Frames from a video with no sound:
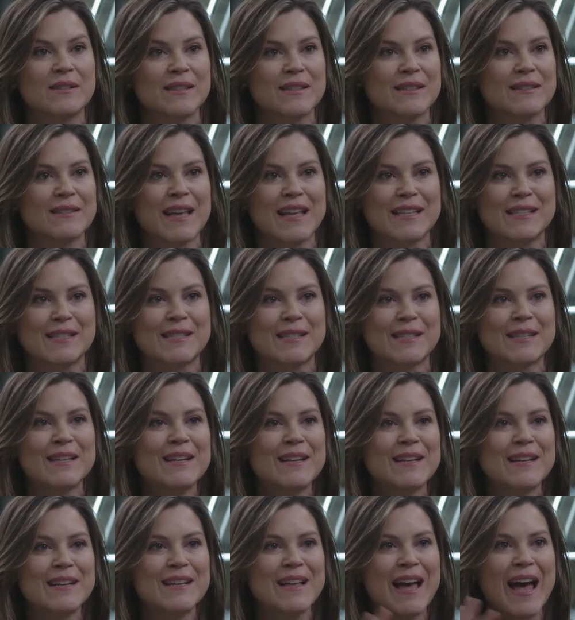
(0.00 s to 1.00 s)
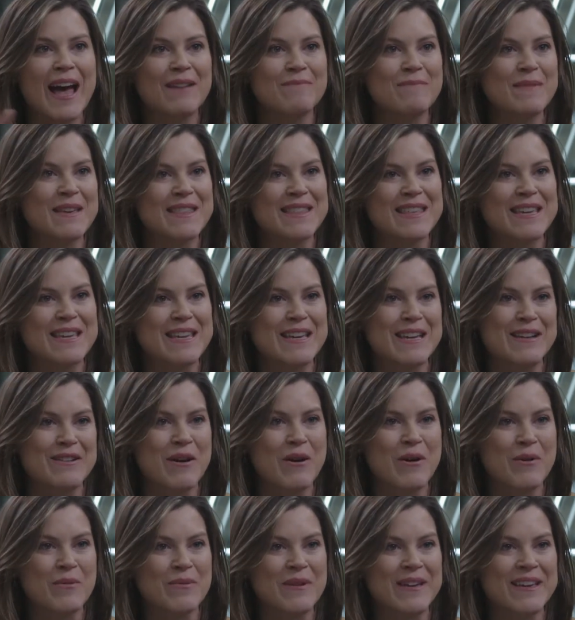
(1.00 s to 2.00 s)
that's had me thinking
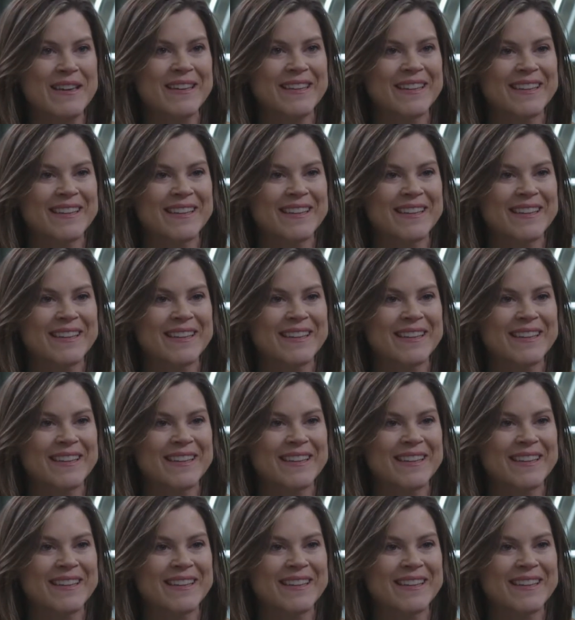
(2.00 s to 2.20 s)
all week.